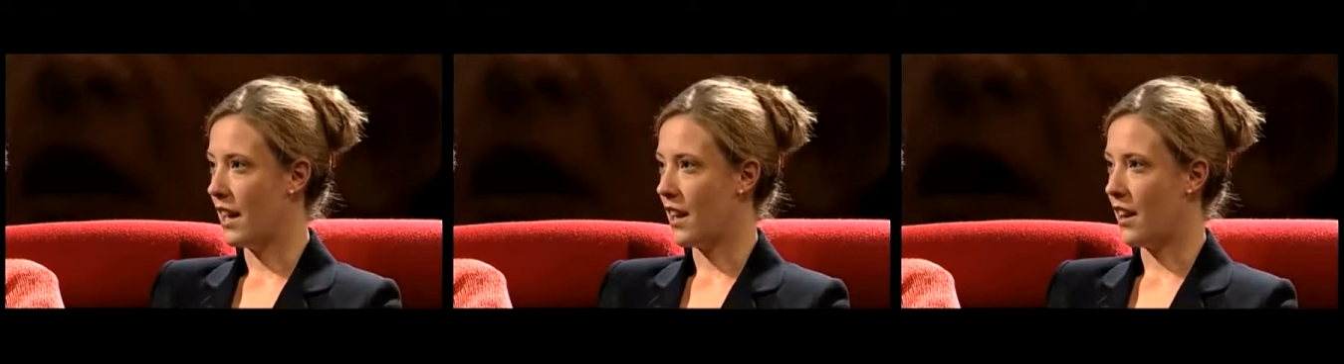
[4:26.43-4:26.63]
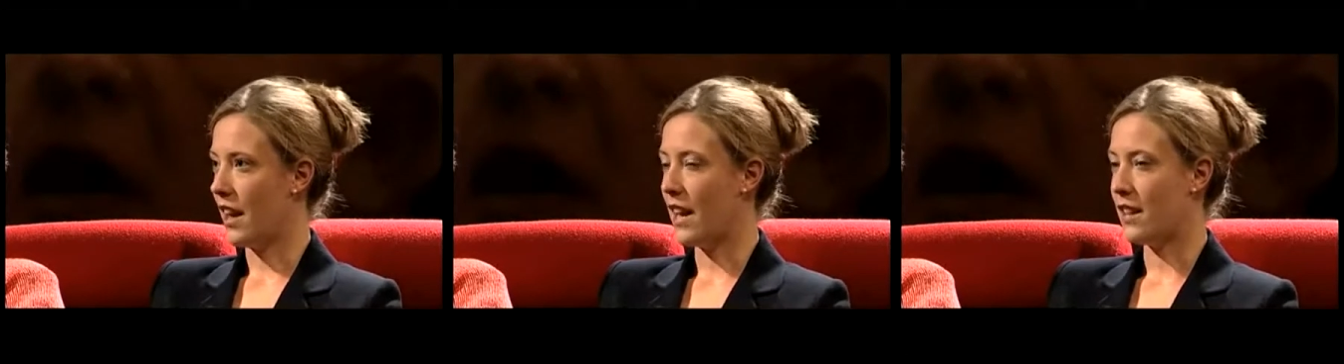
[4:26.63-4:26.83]

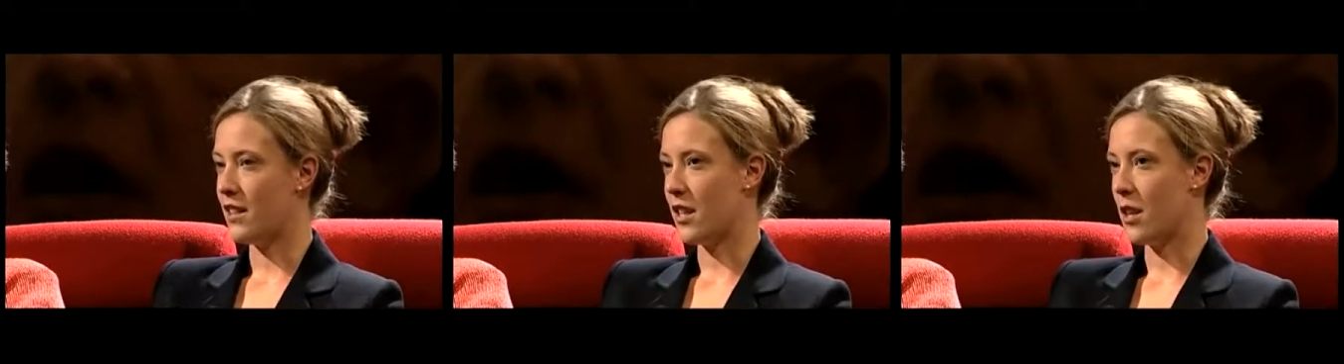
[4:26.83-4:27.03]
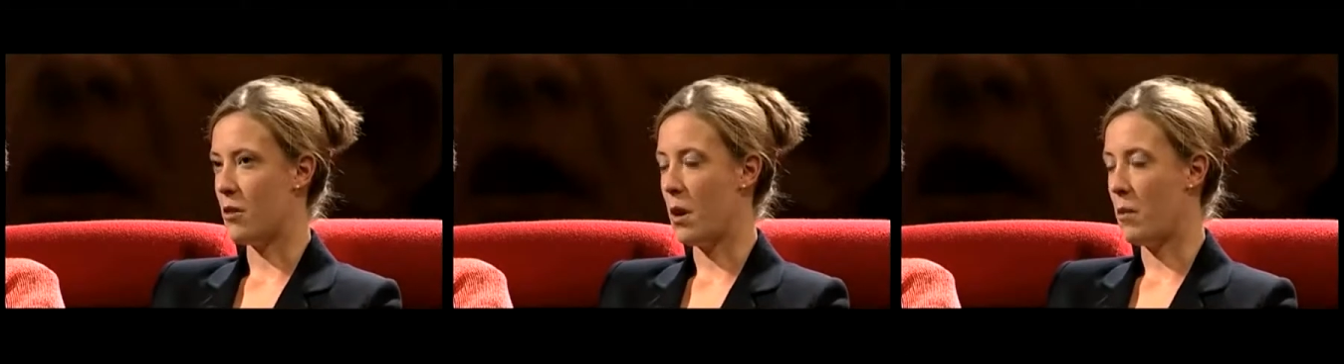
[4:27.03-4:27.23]
and I had
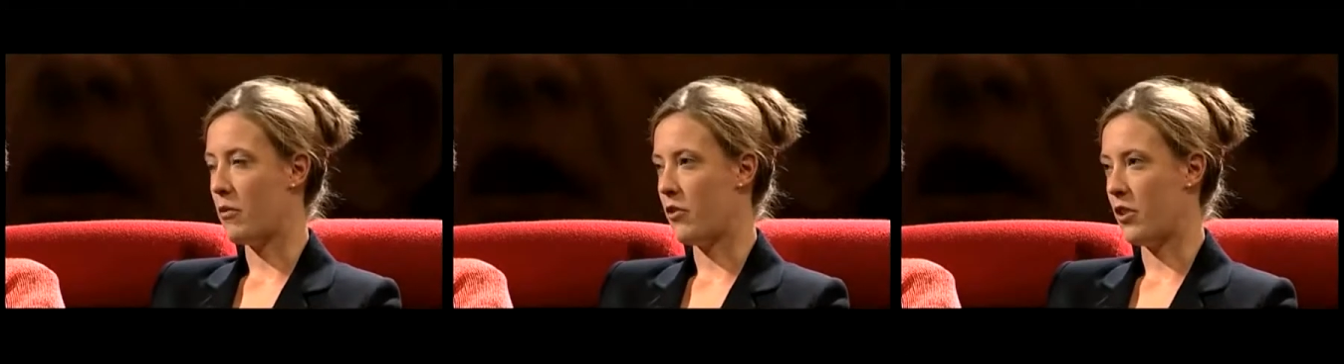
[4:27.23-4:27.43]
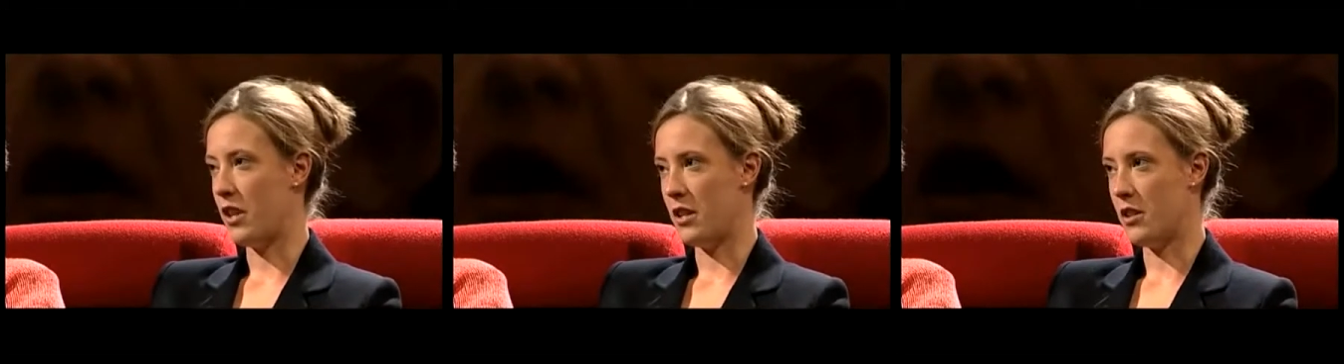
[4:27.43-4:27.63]
to go up
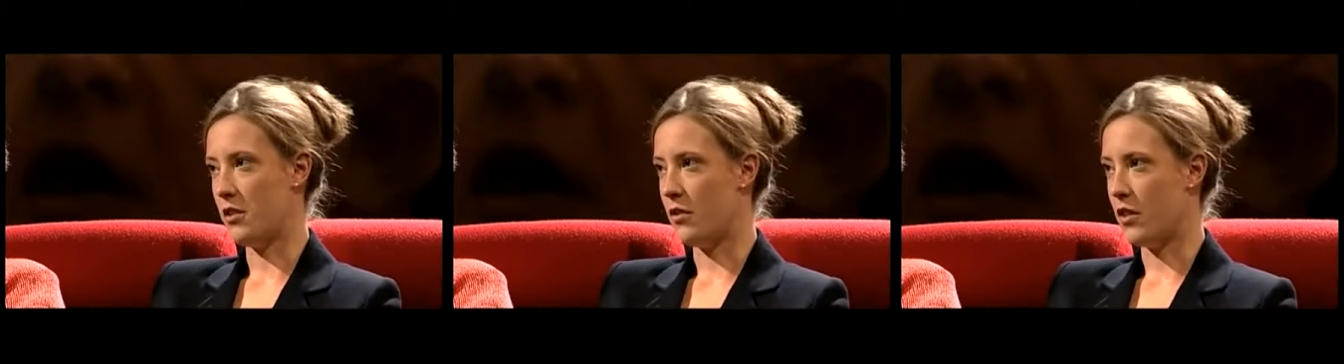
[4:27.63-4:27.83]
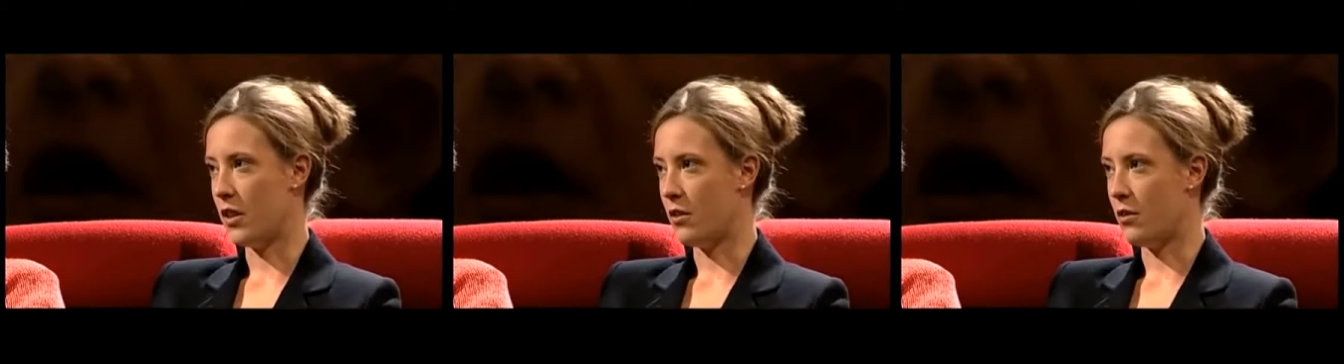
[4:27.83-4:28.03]
for an
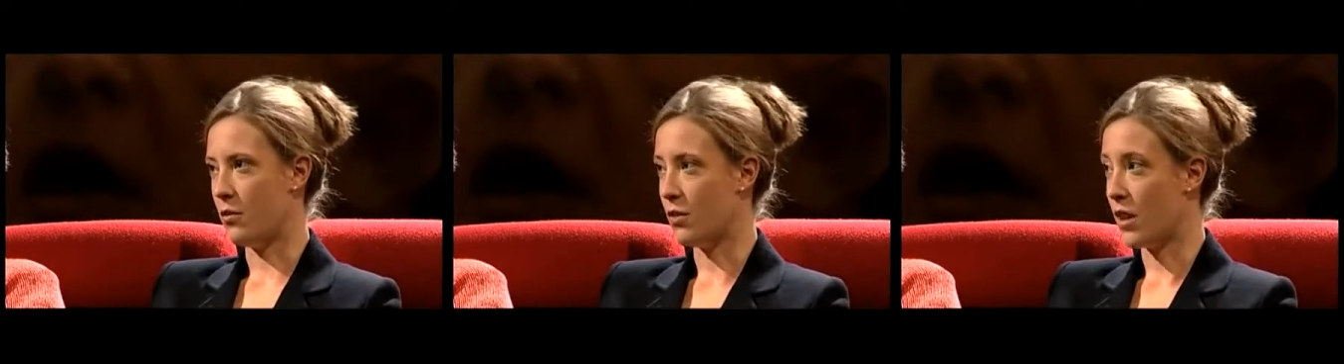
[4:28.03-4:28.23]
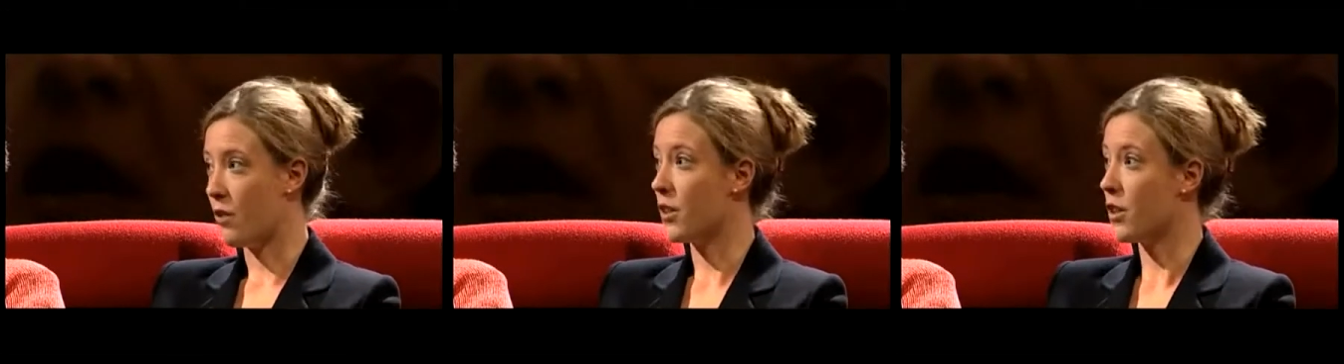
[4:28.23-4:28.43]
interview,
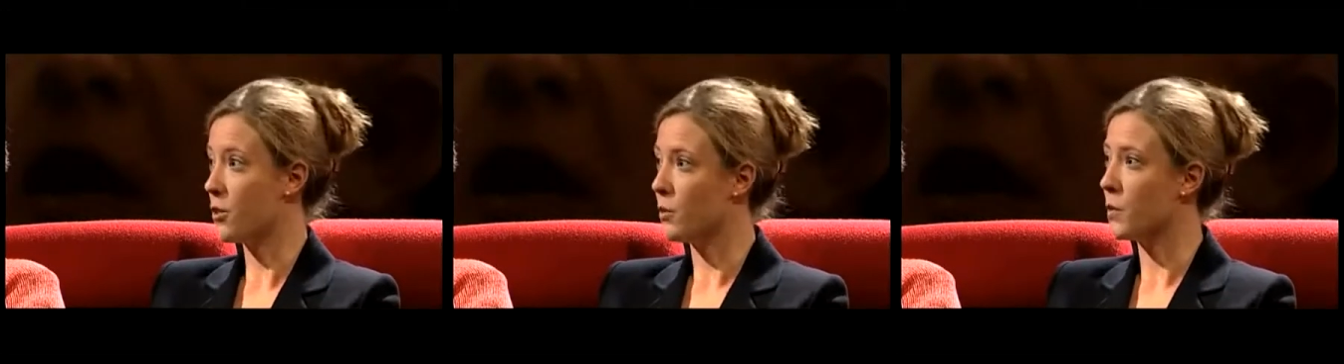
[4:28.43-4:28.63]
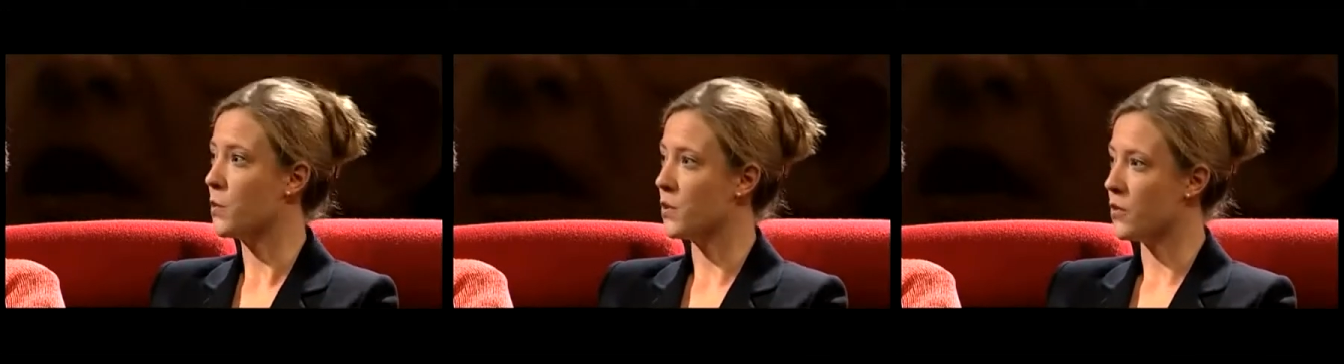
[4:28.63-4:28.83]
although the
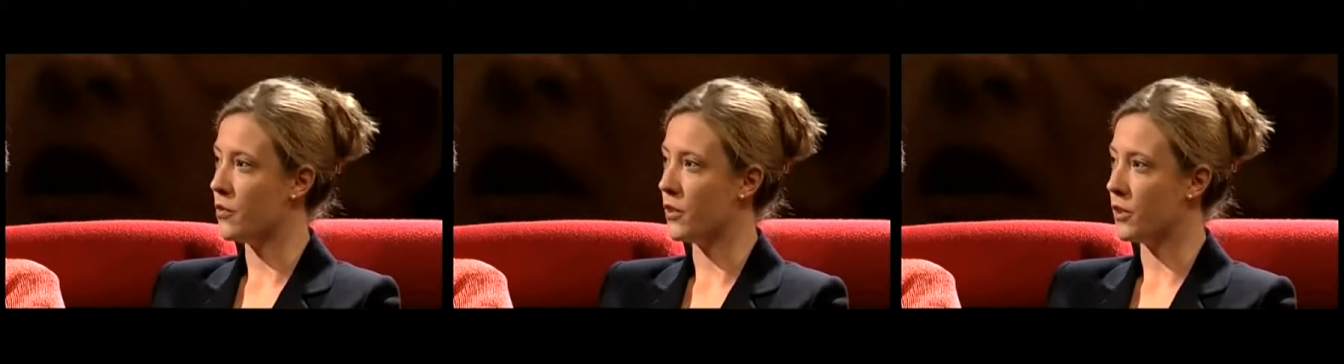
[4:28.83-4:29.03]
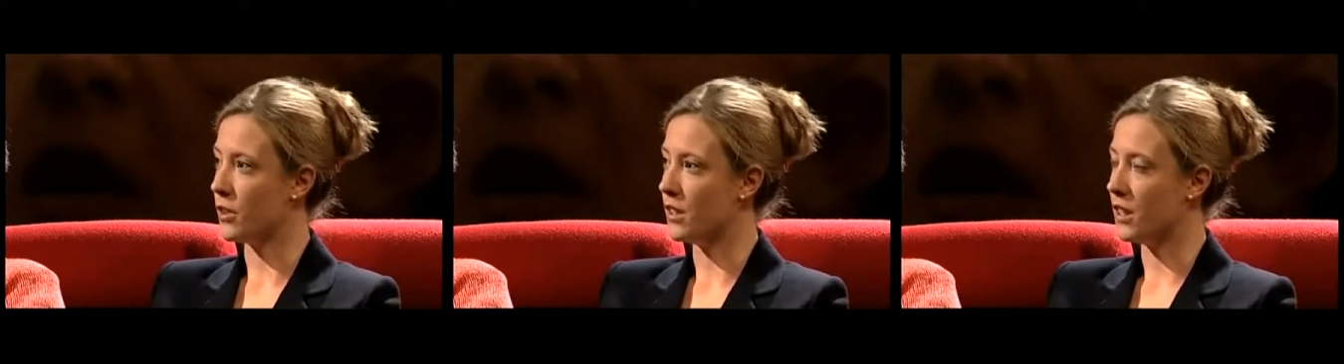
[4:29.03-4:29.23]
course was
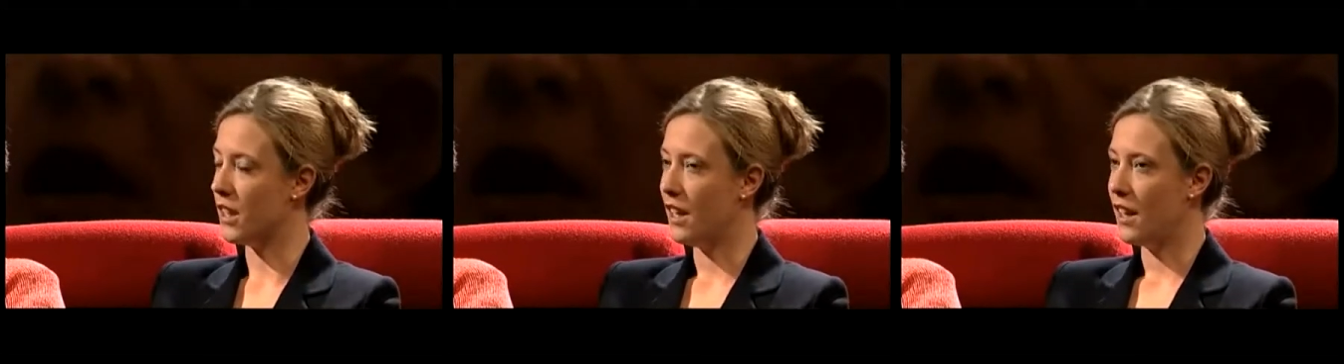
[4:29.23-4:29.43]
full.